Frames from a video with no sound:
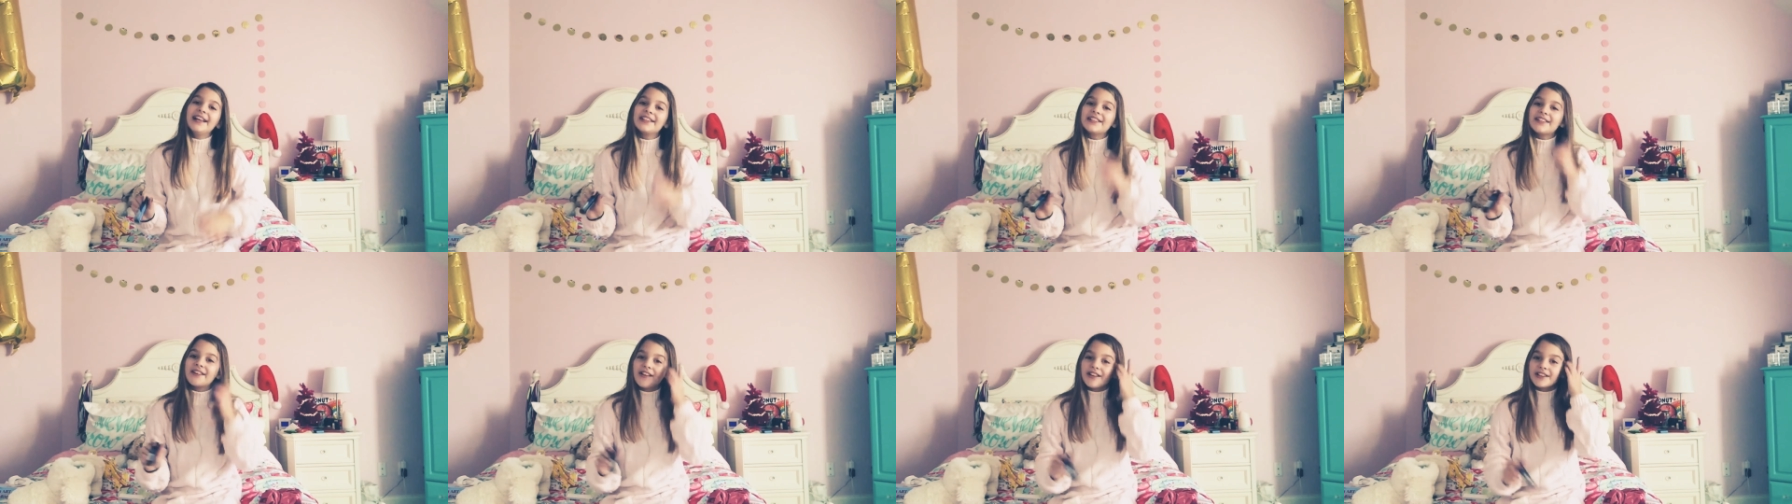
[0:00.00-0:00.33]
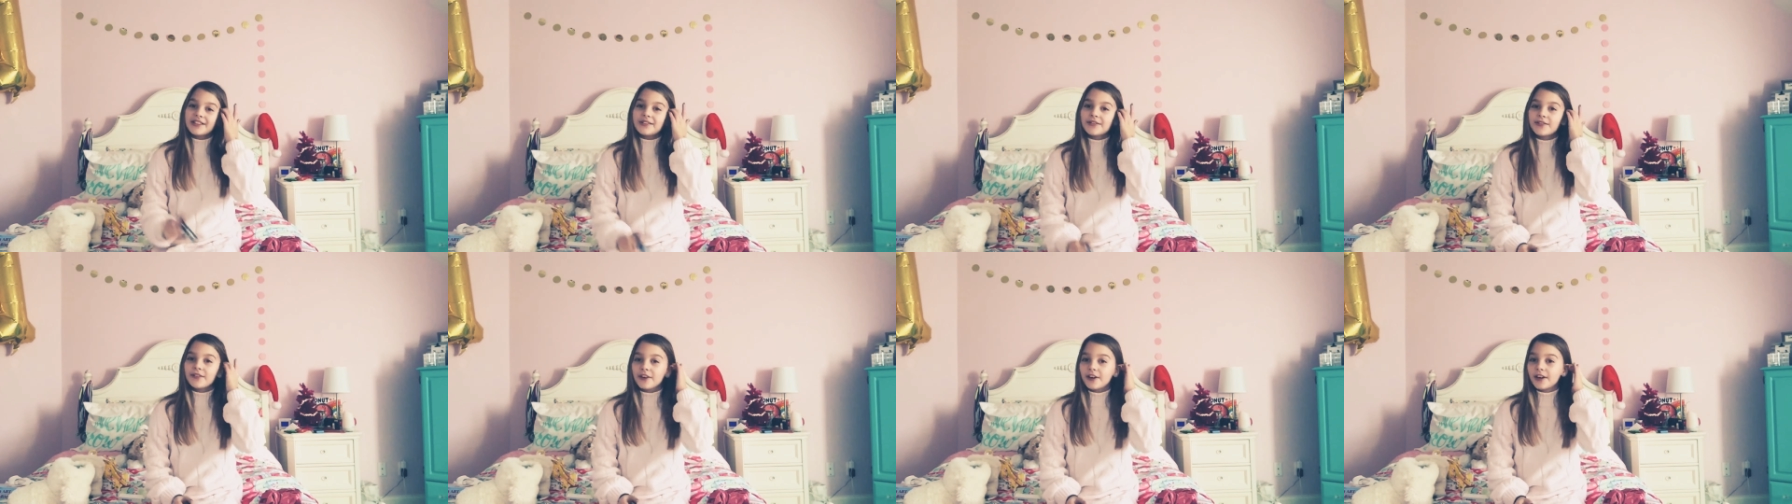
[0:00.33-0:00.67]
so
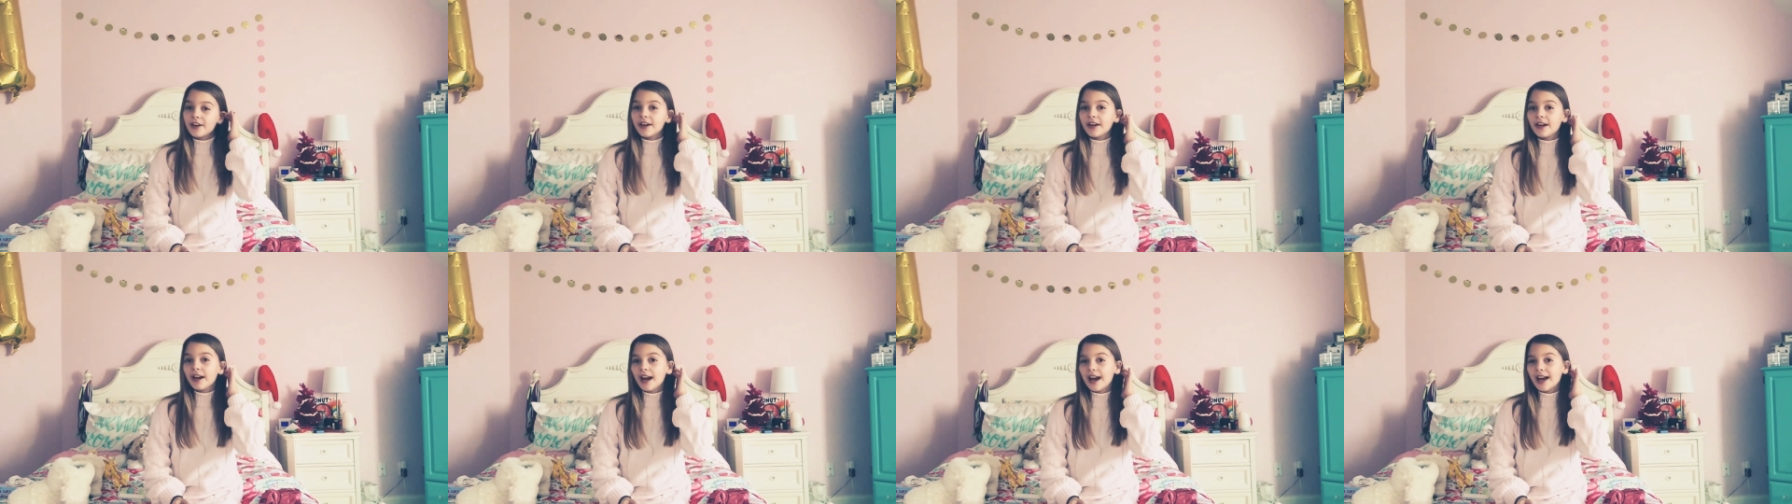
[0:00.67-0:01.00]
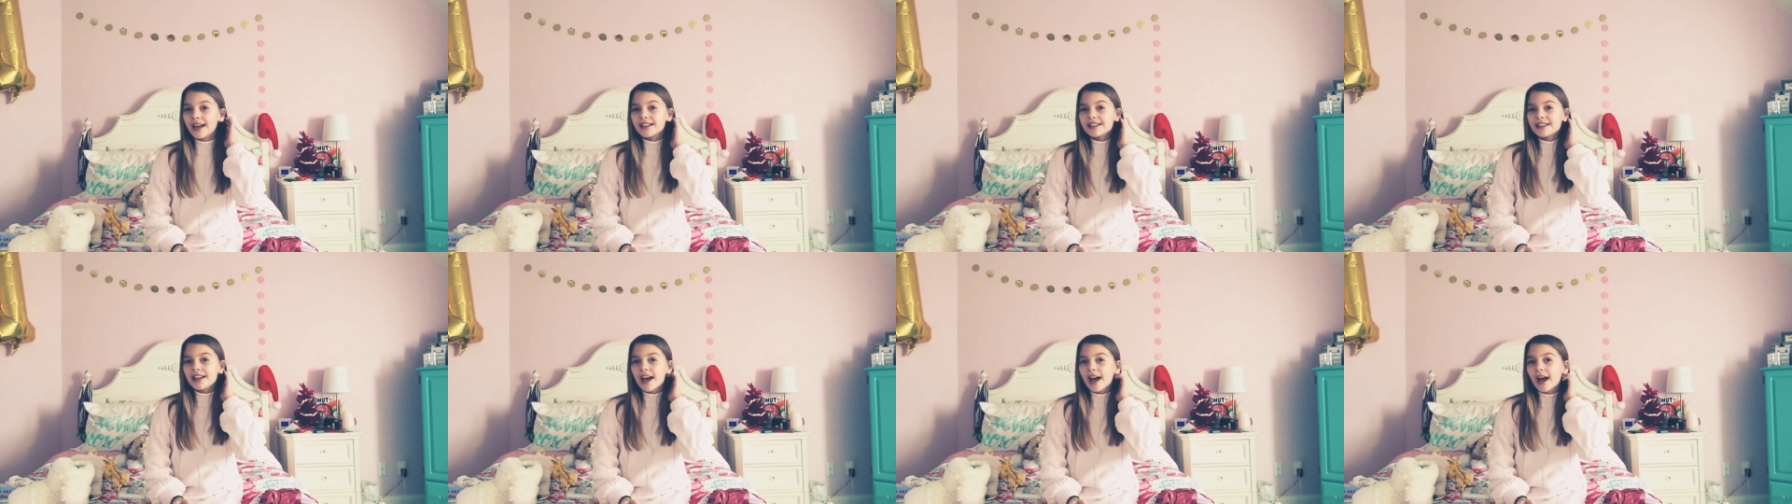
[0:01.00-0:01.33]
it's for
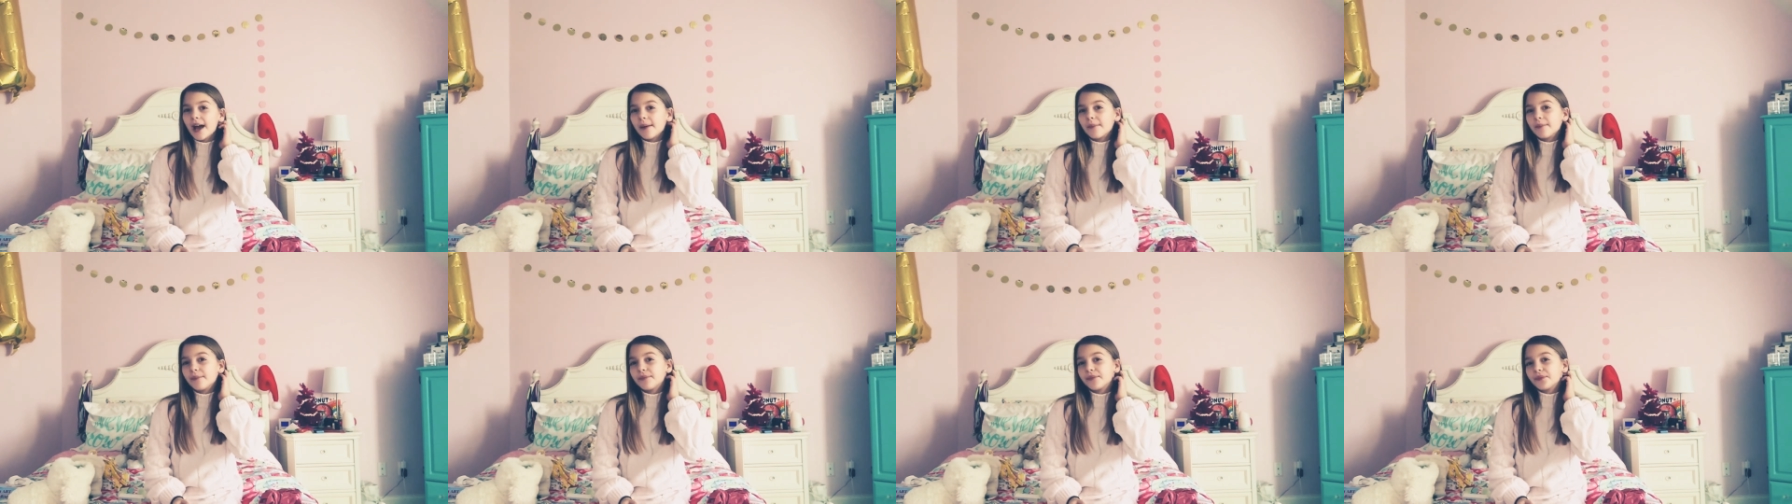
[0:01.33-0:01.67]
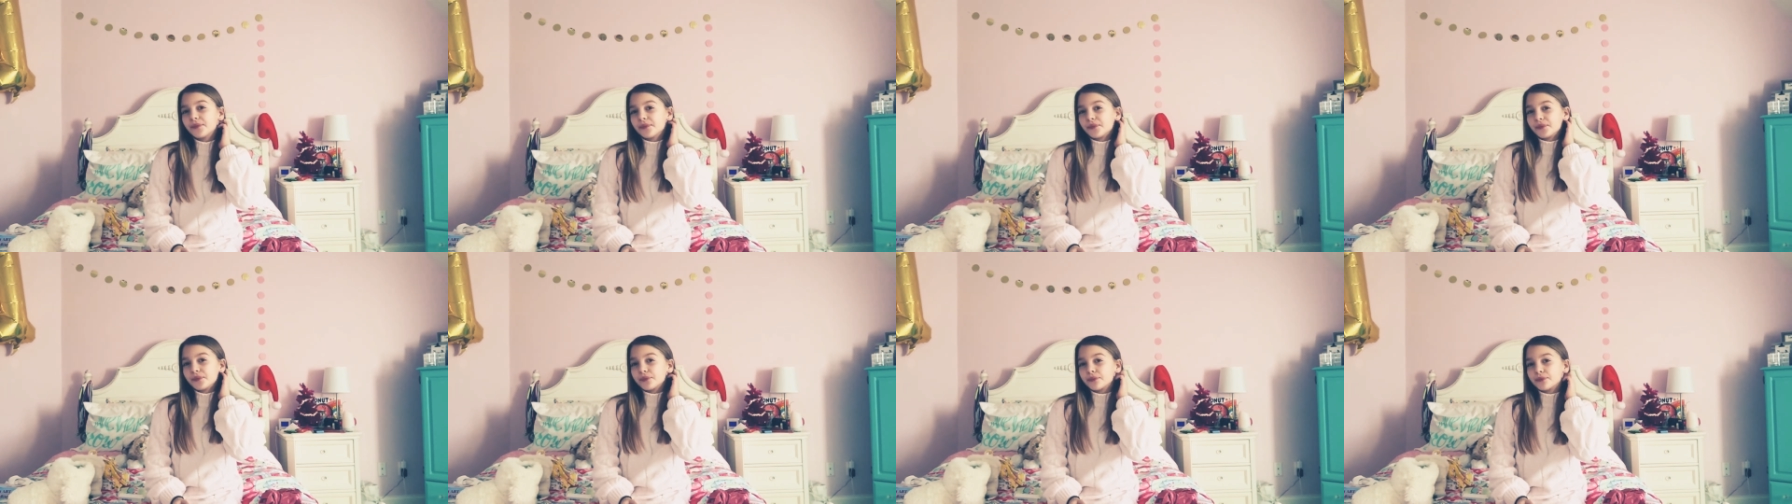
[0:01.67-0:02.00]
nighttime
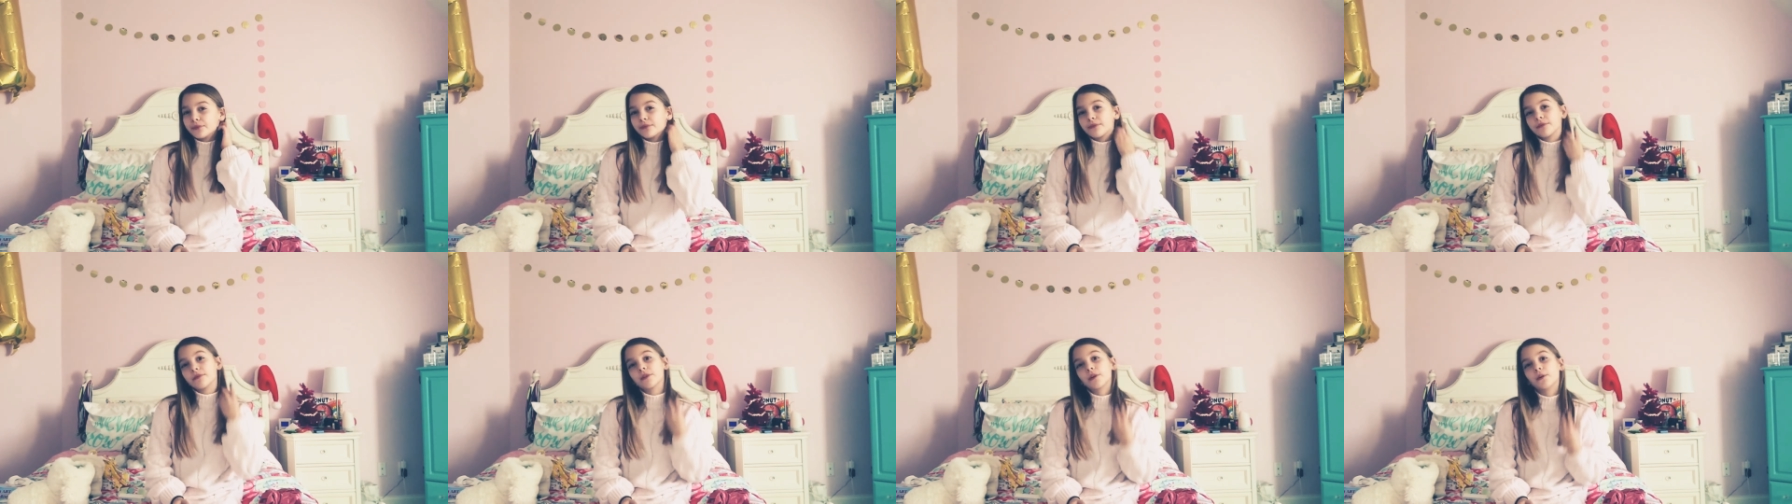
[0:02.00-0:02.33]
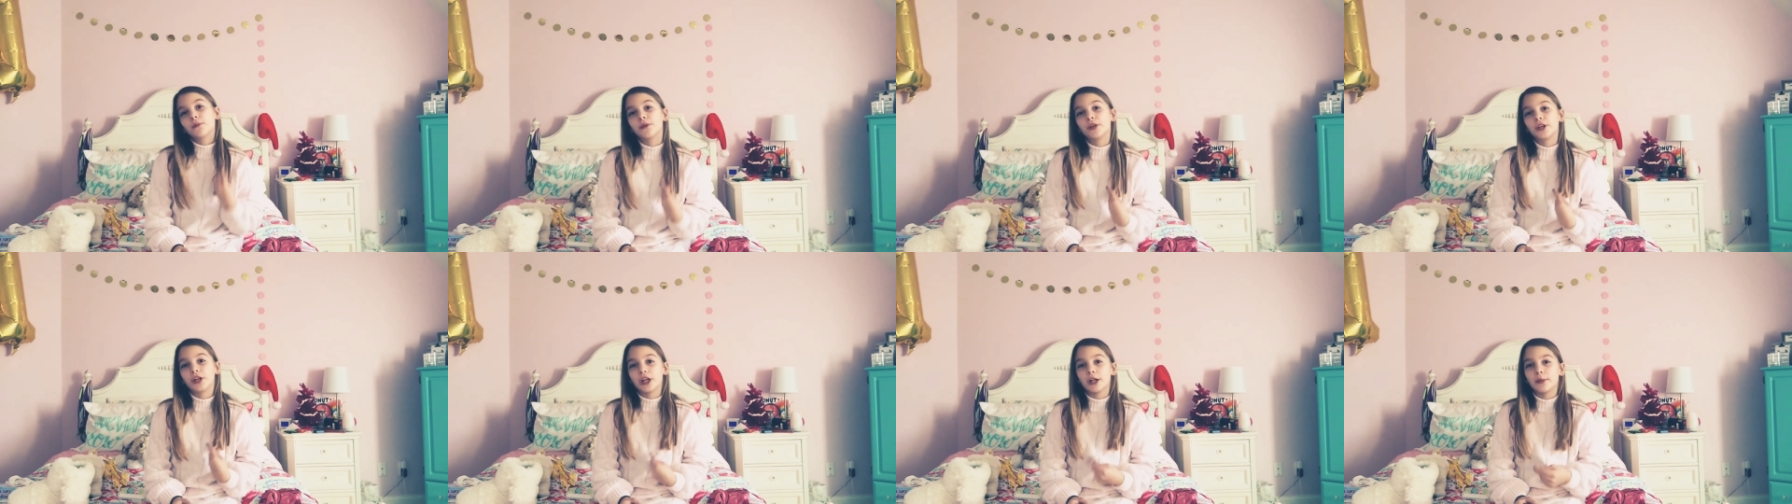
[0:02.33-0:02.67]

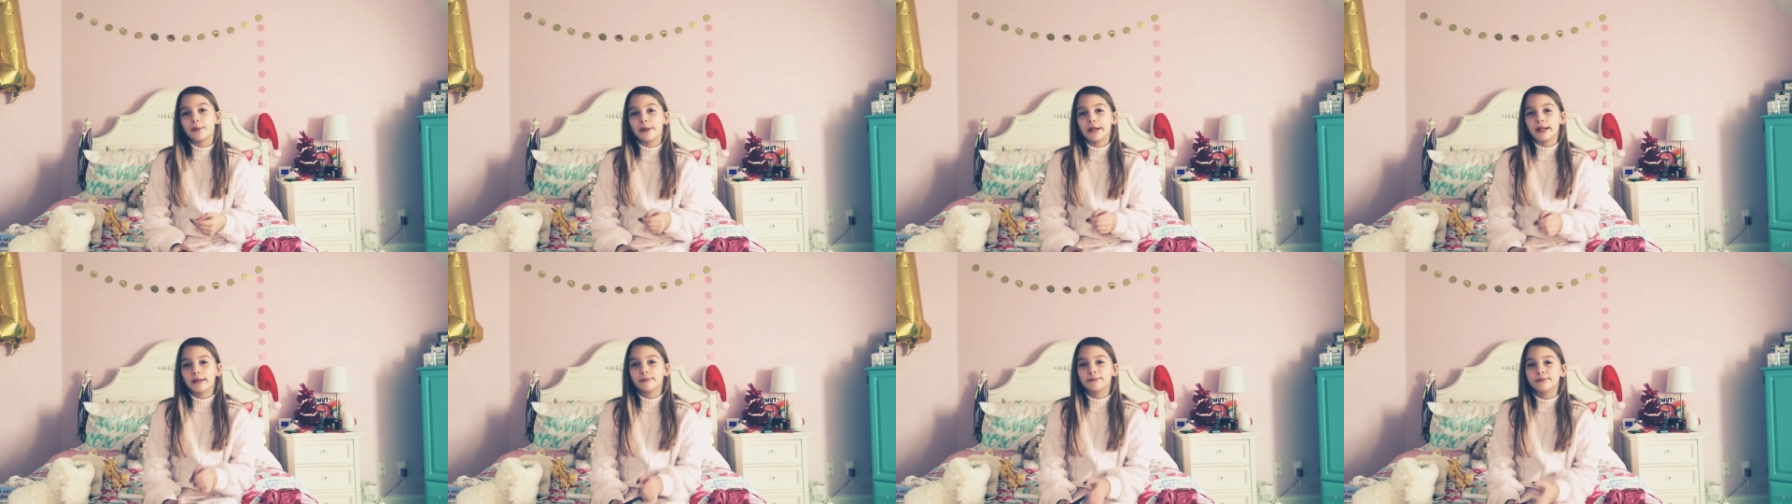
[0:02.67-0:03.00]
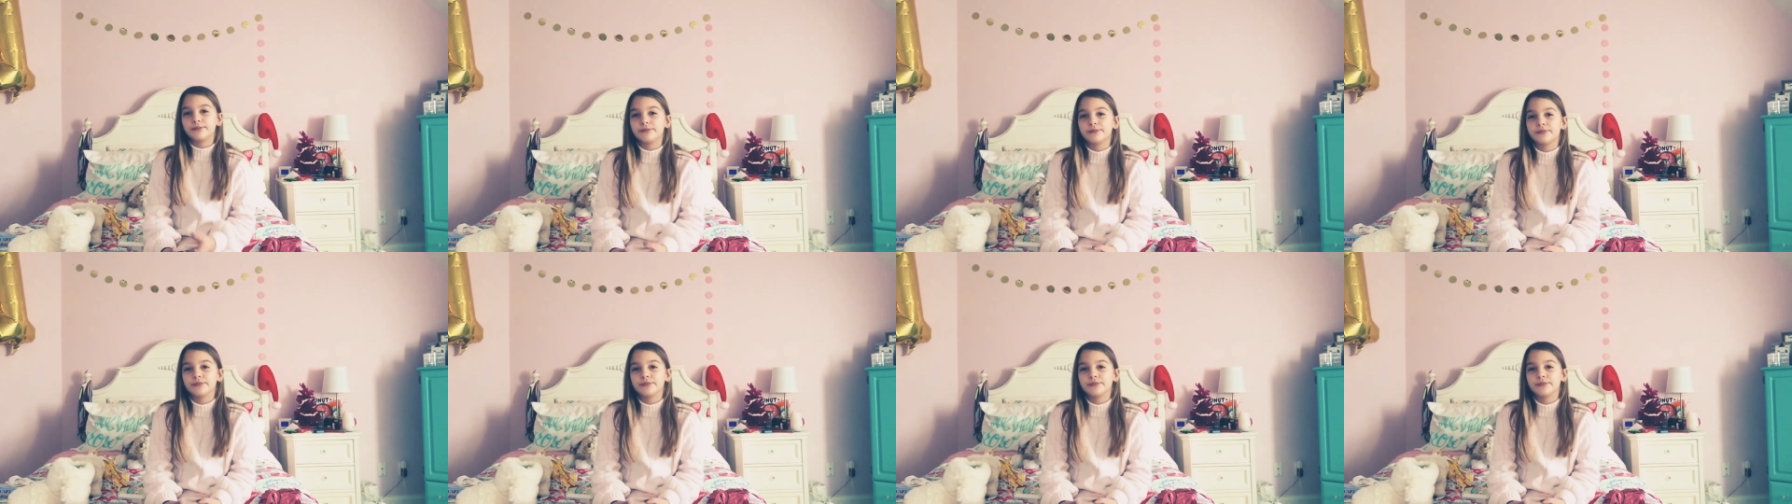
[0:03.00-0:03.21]
when you go to bed.